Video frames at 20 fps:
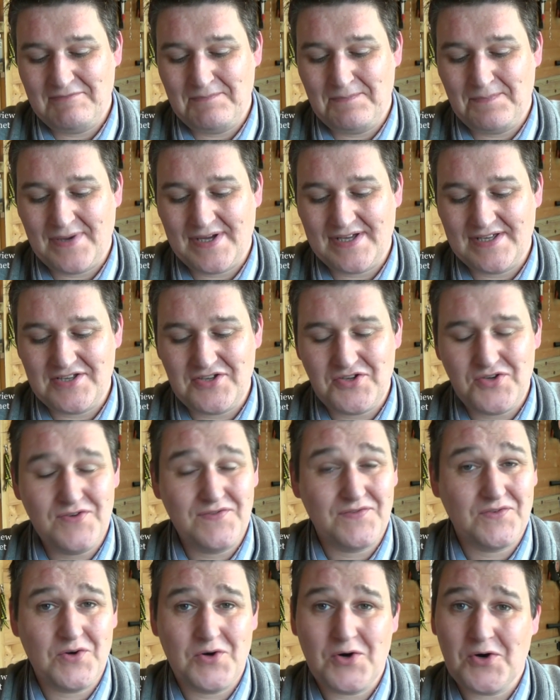But
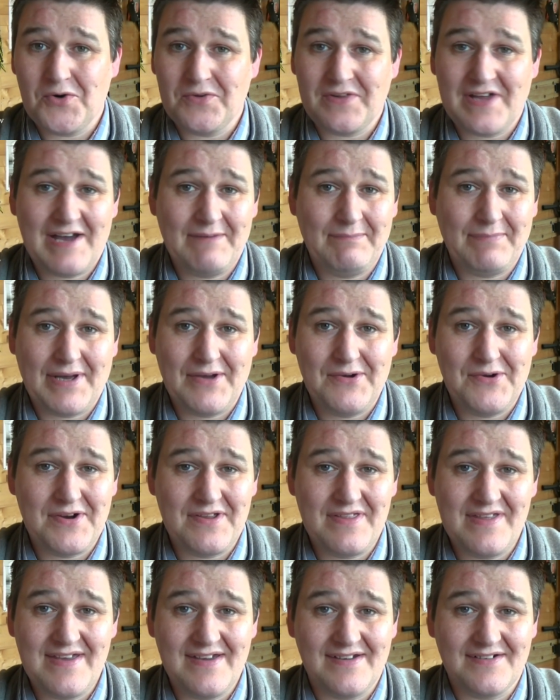you've got all that power
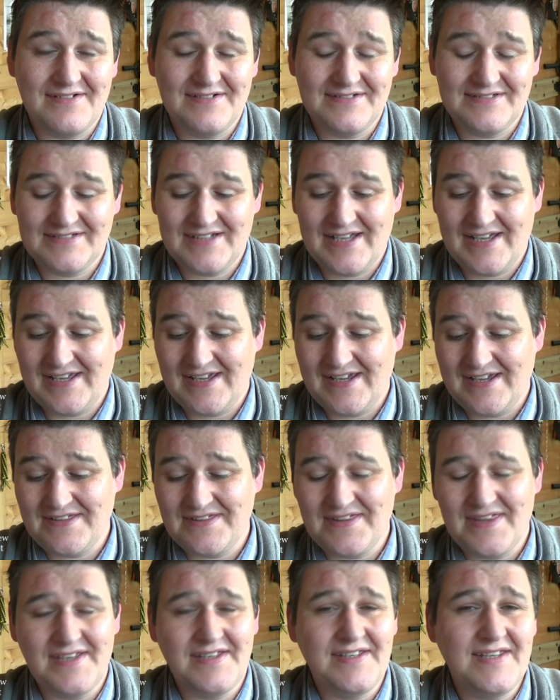there. Uh,
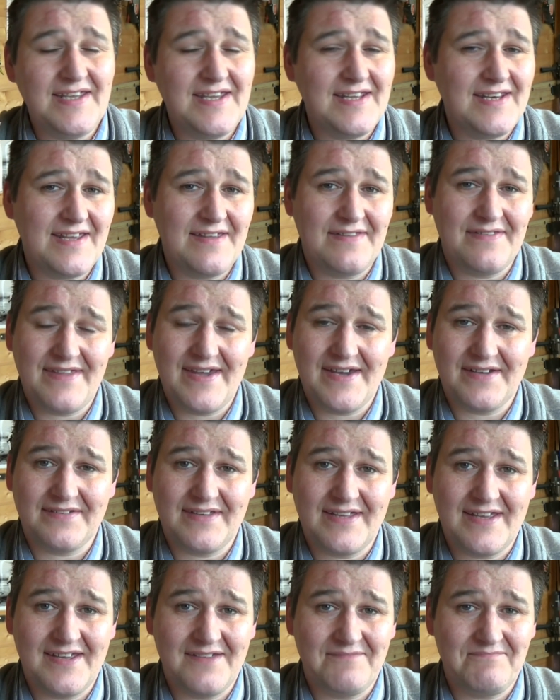the DNA
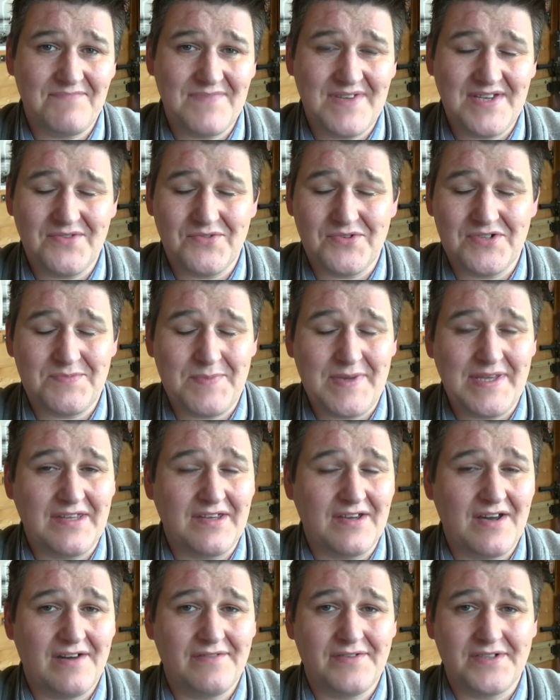30, you know, it's been
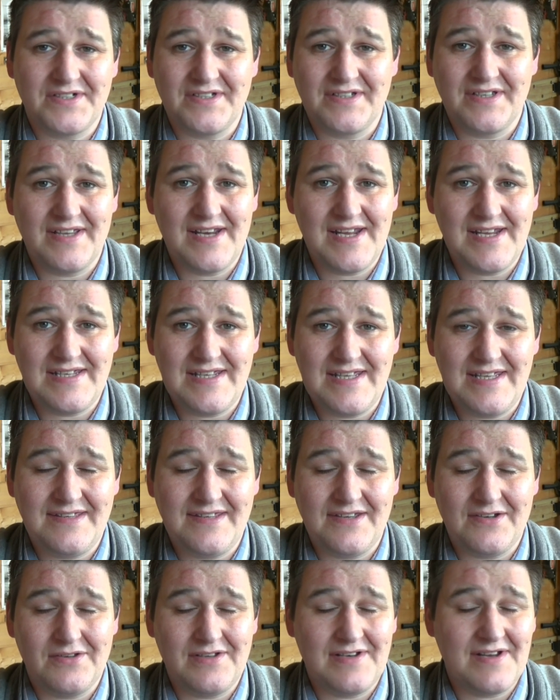covered in great
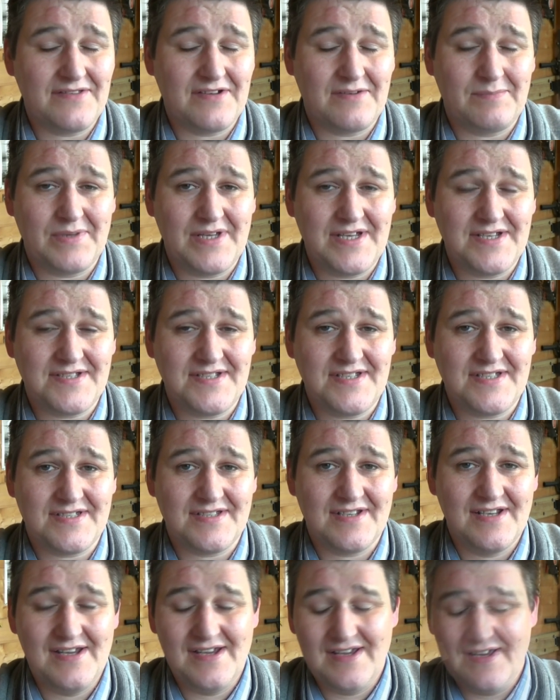detail in other
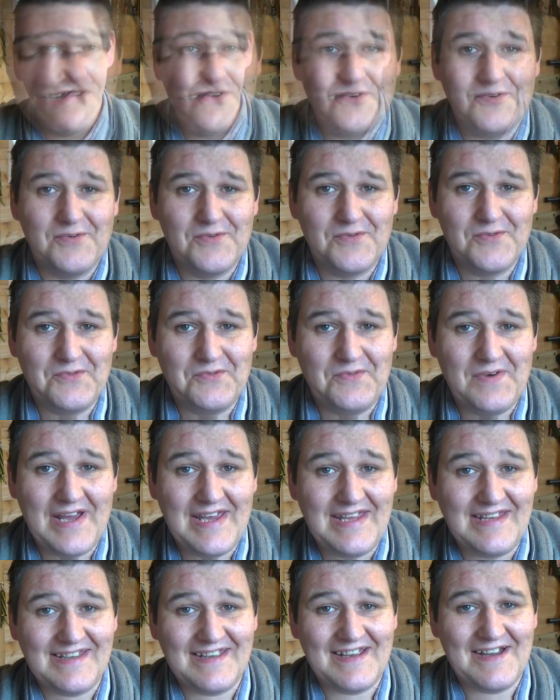places.
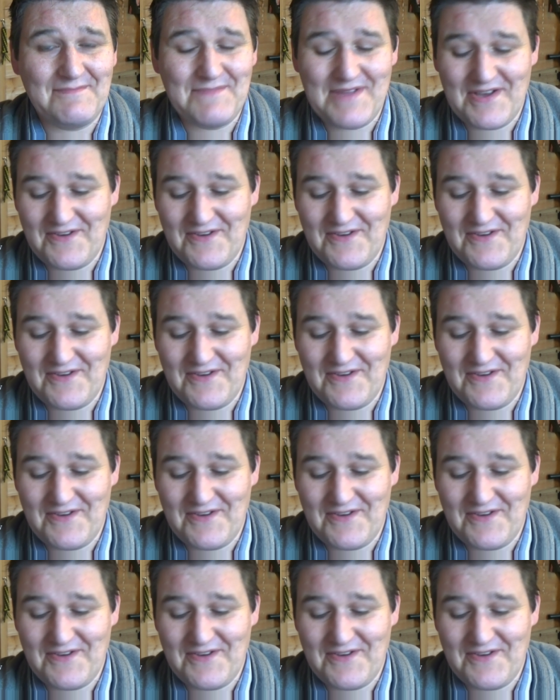Right, I'm now